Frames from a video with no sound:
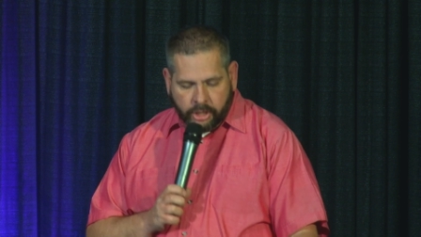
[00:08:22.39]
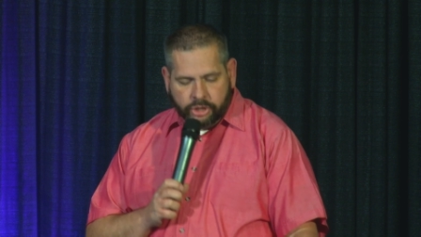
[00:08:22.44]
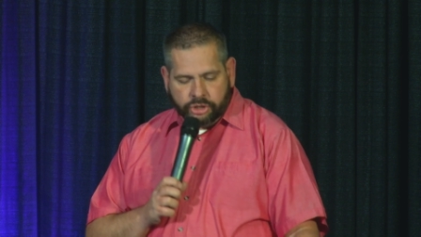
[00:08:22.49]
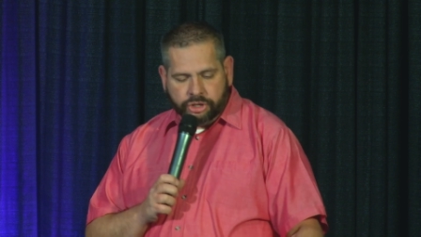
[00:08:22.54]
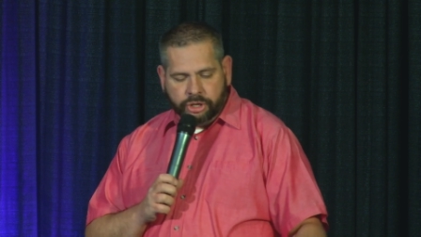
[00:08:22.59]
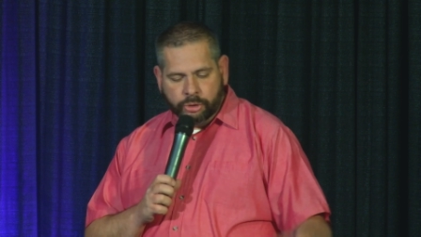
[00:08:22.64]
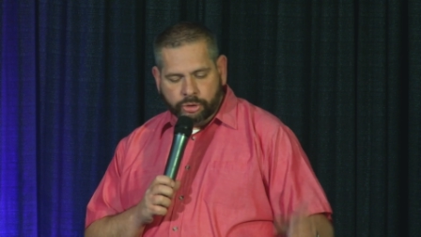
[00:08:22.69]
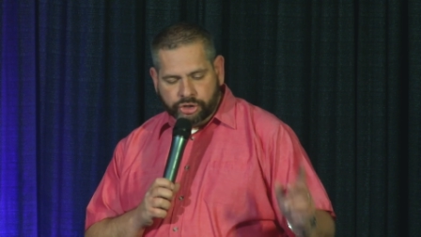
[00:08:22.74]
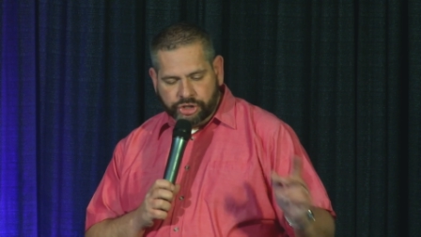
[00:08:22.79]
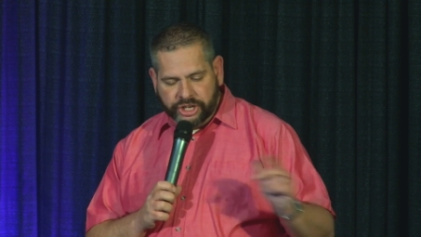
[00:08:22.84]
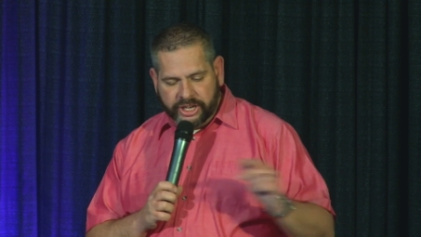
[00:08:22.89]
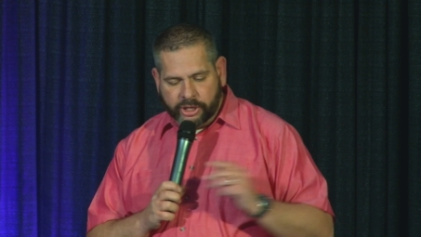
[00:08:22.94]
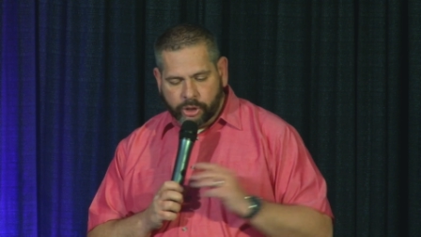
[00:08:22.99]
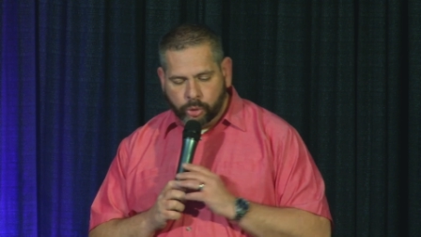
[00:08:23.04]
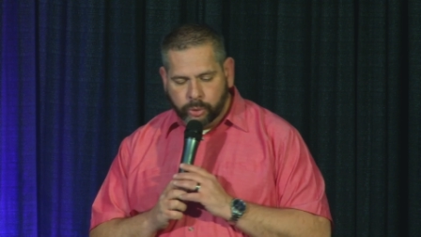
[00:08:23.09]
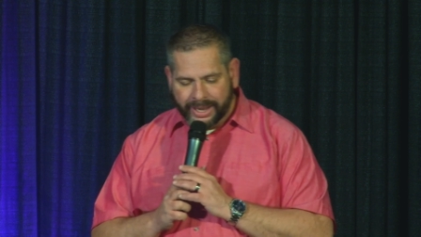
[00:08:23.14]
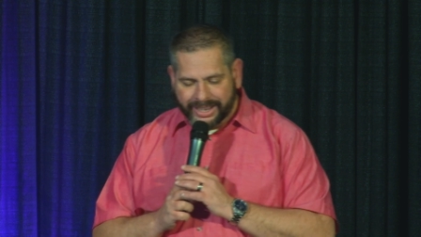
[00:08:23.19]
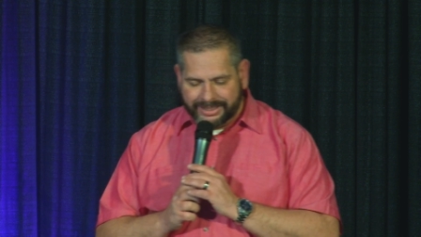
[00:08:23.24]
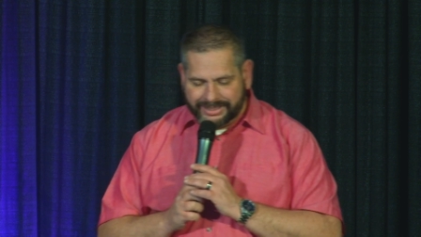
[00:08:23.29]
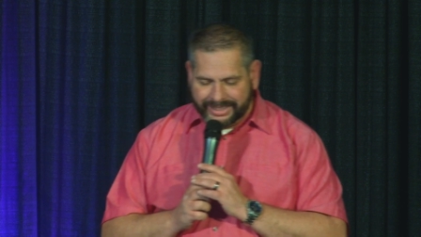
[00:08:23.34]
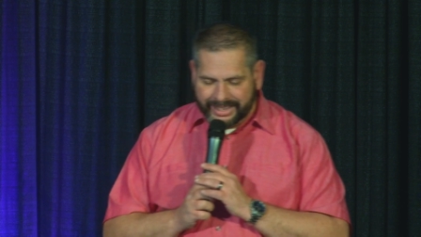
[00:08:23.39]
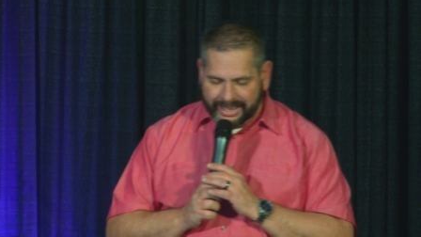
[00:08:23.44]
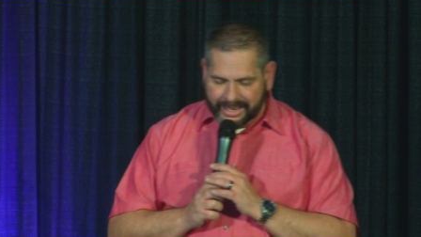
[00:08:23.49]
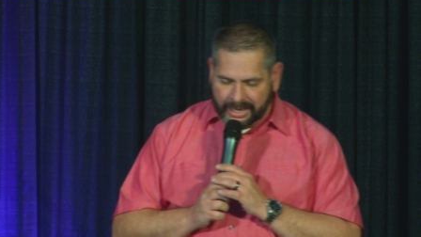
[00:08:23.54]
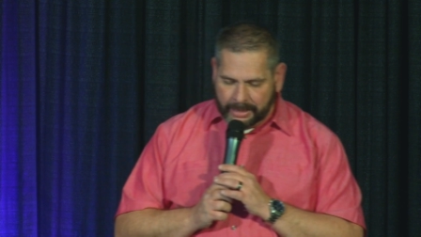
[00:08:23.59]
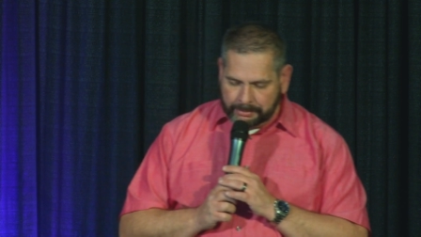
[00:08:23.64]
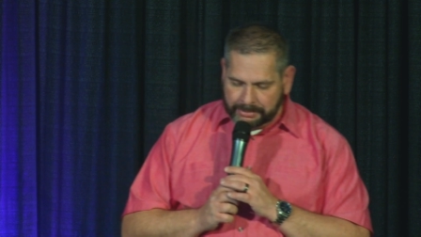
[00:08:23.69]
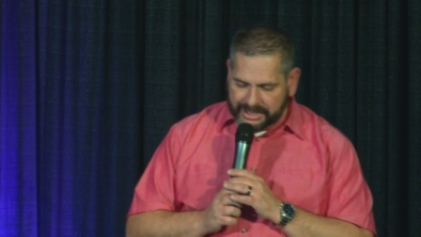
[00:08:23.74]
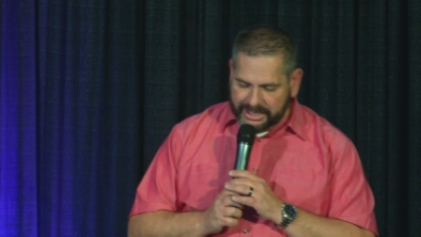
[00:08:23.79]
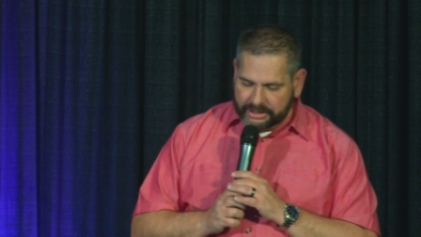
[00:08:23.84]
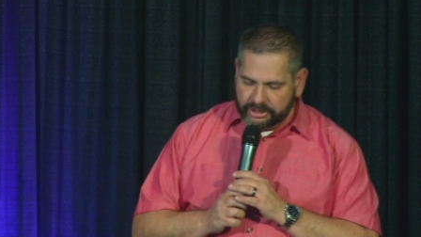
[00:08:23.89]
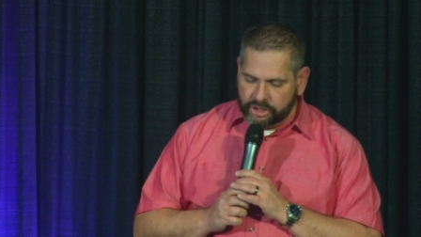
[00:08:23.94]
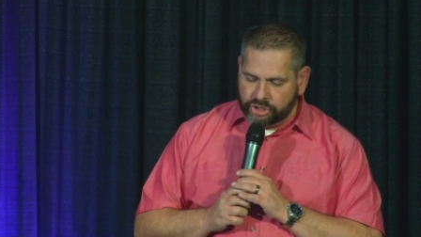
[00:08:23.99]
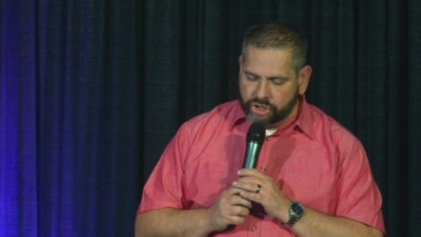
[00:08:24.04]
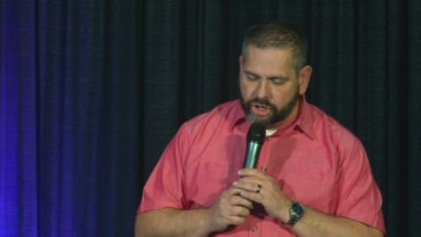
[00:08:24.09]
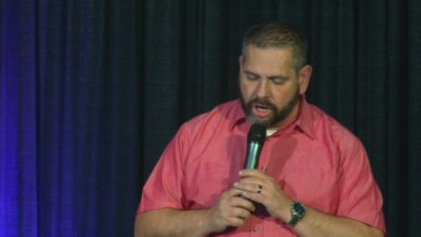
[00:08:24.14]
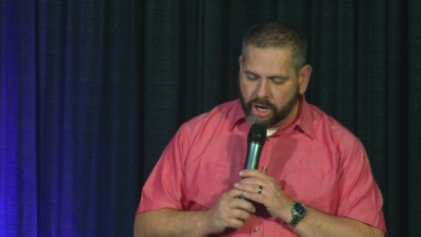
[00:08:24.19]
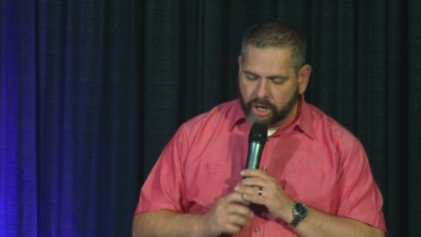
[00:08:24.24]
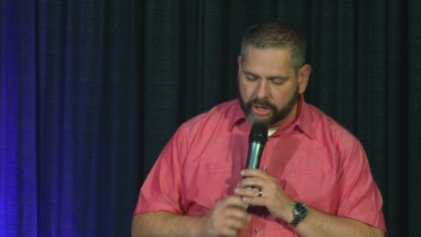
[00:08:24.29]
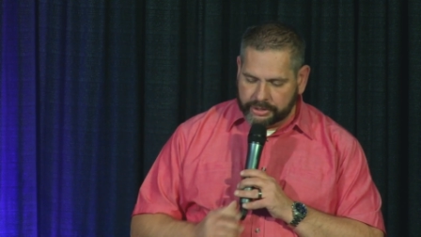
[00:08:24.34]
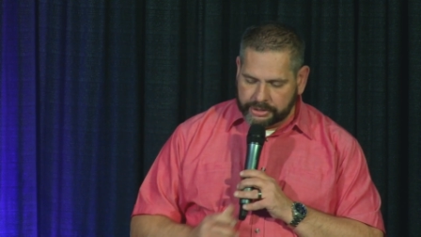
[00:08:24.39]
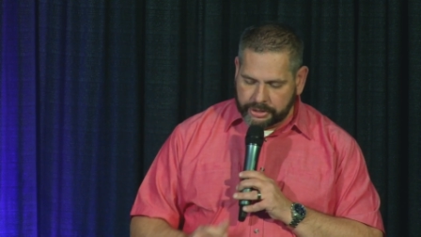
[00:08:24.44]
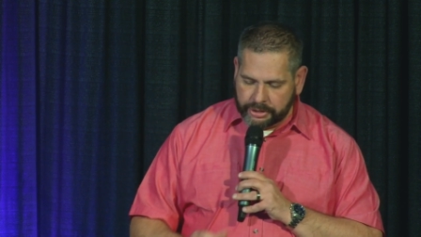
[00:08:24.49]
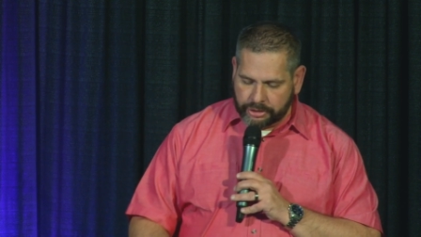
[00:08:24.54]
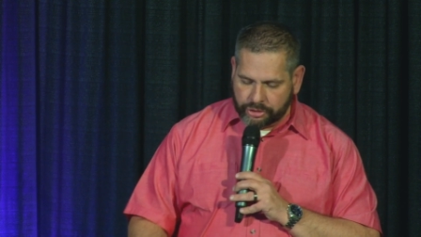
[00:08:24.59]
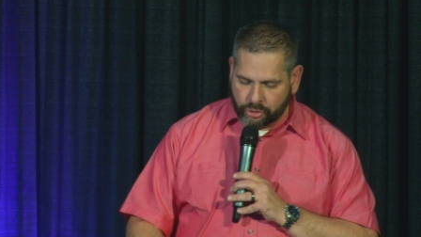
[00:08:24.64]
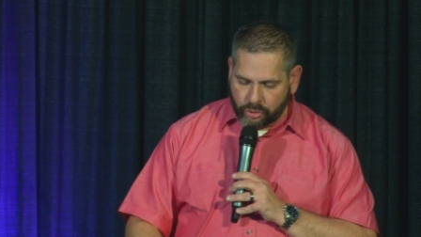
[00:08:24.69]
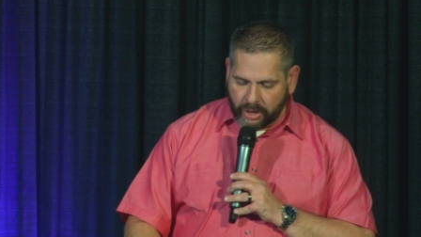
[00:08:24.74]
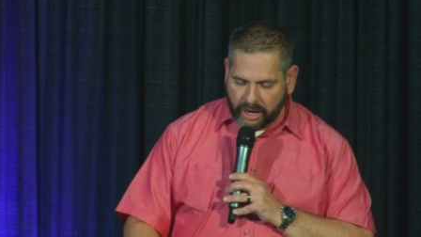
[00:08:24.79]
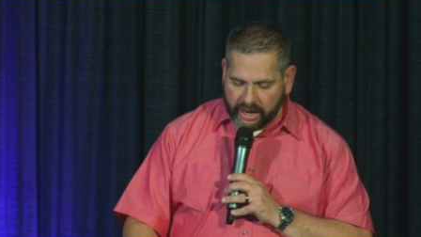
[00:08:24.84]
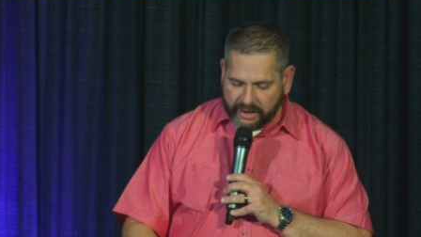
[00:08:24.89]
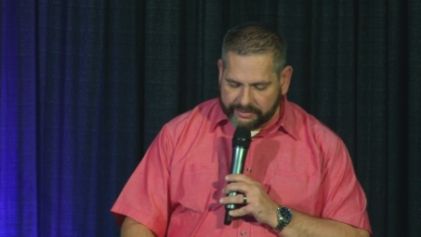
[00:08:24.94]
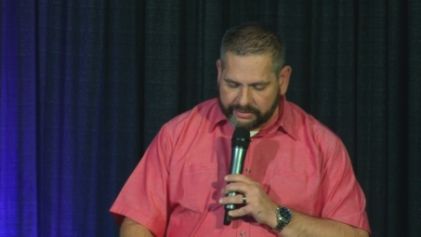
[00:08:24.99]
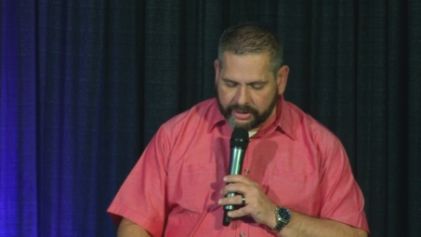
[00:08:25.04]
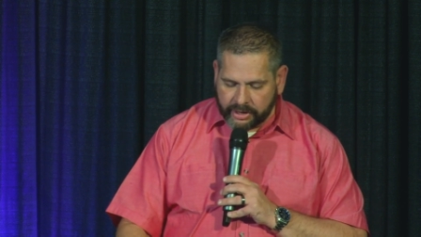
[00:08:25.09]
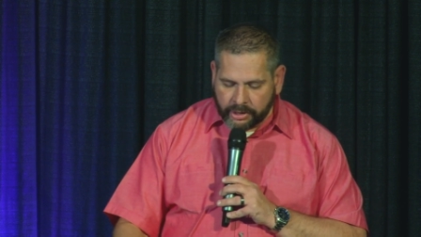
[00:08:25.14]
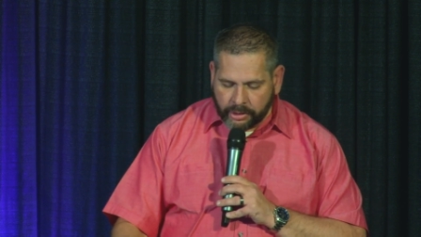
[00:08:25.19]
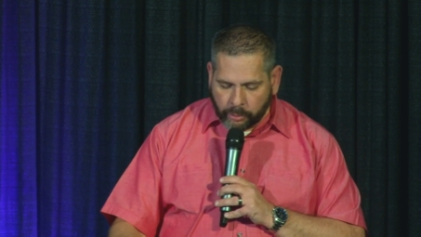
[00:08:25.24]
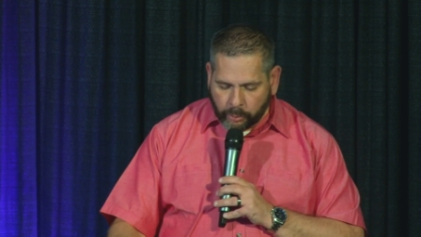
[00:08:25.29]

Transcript: So she quickly emptied the jar into the trough,